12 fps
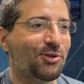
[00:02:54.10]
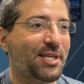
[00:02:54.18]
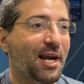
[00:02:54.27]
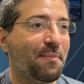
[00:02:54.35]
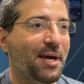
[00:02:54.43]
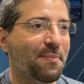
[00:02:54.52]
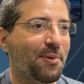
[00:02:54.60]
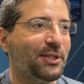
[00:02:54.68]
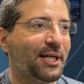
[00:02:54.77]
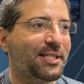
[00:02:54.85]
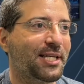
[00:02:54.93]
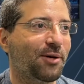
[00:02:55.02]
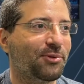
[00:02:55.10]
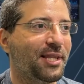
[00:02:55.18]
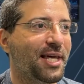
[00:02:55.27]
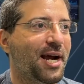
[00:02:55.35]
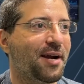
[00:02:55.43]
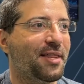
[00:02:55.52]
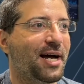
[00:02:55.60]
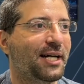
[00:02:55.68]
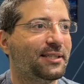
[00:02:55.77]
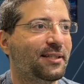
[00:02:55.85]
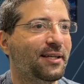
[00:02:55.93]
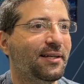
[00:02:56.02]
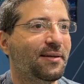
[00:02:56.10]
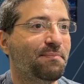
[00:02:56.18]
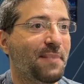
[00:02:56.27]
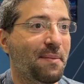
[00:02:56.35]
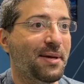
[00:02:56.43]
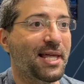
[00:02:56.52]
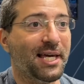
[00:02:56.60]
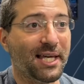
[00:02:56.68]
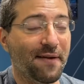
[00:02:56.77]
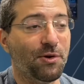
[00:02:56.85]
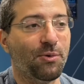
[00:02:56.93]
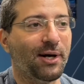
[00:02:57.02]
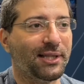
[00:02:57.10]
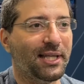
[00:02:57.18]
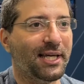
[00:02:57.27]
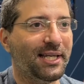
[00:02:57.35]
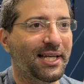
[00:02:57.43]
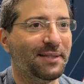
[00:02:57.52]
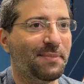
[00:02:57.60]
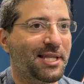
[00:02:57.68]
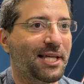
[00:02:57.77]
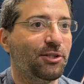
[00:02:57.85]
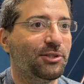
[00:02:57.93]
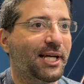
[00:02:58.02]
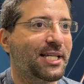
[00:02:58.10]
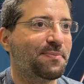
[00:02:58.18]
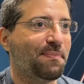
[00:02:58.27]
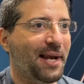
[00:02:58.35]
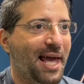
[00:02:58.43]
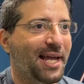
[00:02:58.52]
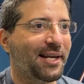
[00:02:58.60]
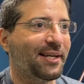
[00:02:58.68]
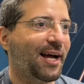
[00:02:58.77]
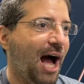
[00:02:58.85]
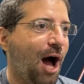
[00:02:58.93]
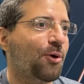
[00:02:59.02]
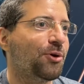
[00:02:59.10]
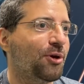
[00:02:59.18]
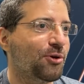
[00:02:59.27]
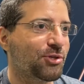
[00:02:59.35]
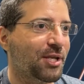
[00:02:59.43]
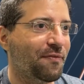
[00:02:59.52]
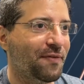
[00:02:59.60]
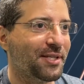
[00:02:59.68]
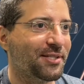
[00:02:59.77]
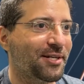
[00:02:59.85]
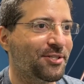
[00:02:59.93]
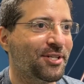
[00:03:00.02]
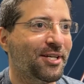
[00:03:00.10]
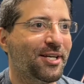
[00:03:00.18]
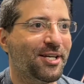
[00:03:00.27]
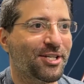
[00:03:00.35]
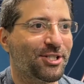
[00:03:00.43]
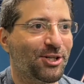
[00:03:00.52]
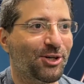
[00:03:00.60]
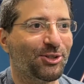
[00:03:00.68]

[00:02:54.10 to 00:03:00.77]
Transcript: there are many products out there that maybe they give you what they need, but they don't explain how you use all the features. So